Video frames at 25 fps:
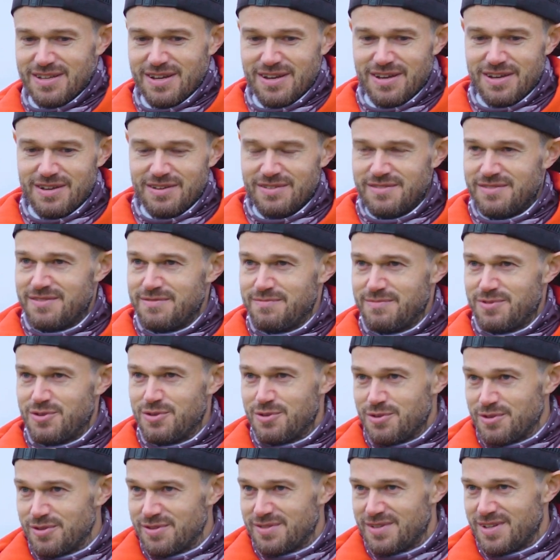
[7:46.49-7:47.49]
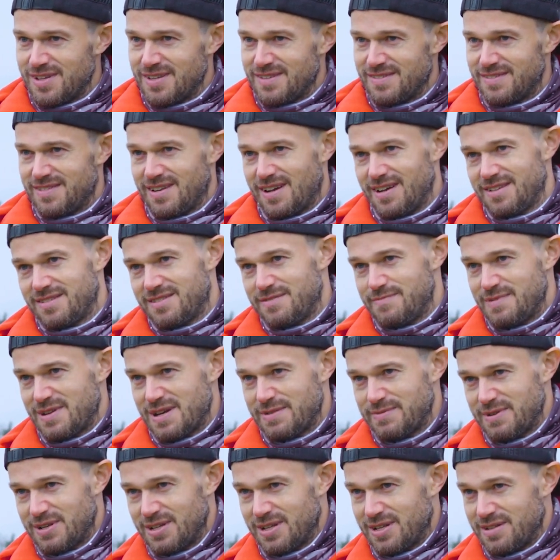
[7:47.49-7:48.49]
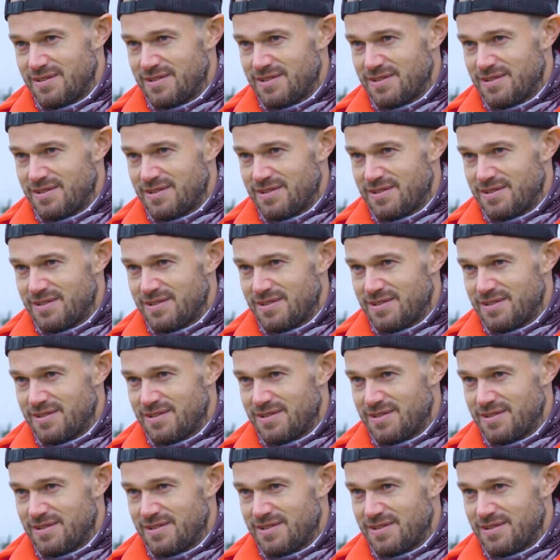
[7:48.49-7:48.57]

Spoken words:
going on some courses like to become a